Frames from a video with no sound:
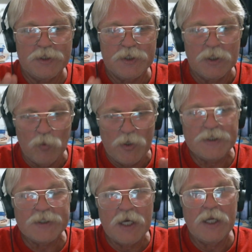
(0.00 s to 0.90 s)

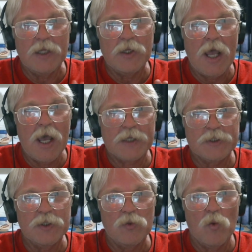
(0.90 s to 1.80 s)
resetting
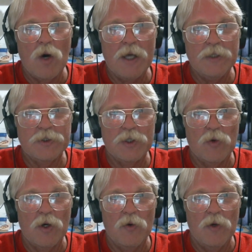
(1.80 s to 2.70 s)
X and Y
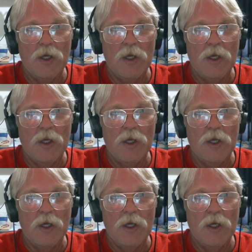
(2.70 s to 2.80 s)
zero.